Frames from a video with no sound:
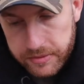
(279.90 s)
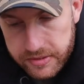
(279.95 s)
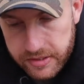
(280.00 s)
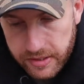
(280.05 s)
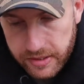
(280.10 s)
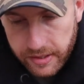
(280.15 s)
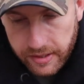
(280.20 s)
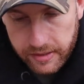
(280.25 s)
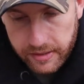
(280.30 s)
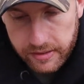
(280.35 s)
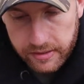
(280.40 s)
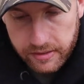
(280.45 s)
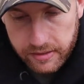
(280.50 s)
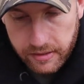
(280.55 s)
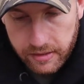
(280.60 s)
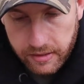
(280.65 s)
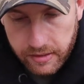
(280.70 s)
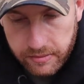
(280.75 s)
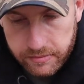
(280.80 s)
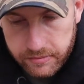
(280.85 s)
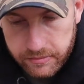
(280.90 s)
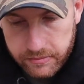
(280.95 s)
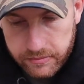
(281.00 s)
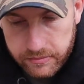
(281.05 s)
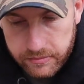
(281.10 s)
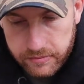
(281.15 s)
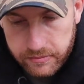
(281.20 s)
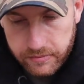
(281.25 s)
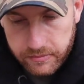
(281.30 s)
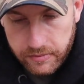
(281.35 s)
today
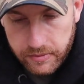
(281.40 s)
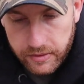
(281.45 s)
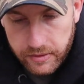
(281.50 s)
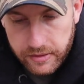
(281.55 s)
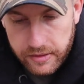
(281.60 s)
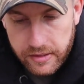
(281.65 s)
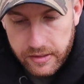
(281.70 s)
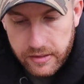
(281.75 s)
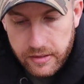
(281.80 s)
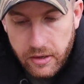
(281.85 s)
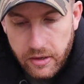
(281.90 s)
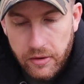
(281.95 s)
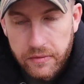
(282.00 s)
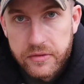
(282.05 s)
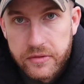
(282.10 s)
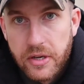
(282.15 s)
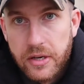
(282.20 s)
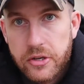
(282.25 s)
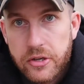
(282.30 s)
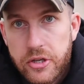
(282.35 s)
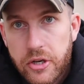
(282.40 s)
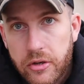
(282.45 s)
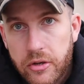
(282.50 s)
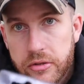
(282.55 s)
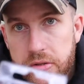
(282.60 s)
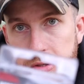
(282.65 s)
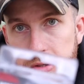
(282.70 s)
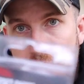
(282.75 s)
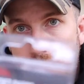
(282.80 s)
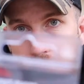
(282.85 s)
are the offset
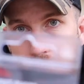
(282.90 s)
chods